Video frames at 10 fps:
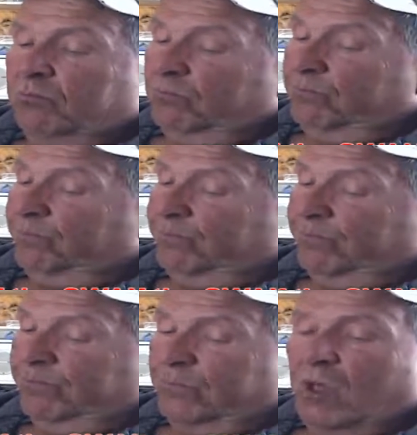
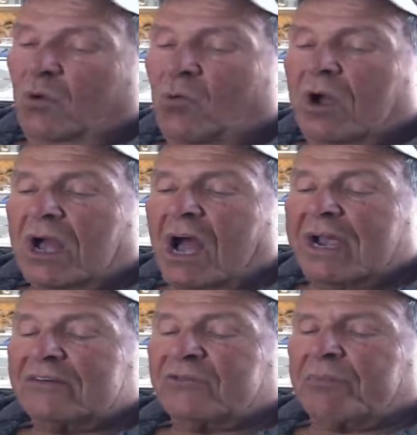What
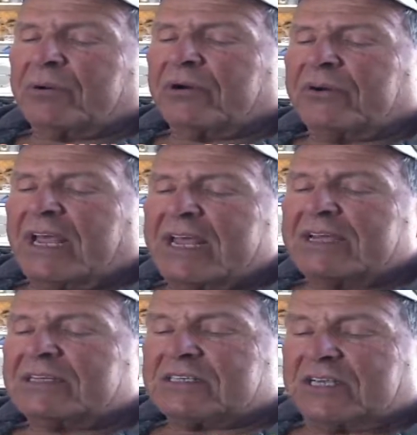kind of a bird
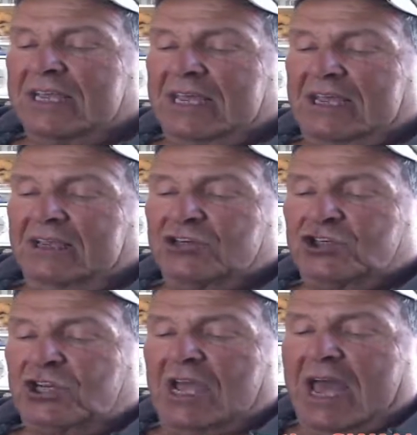is he?"
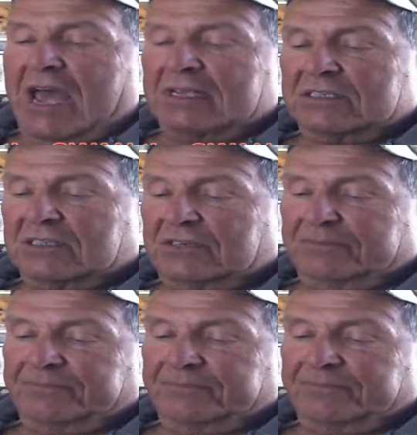she asked.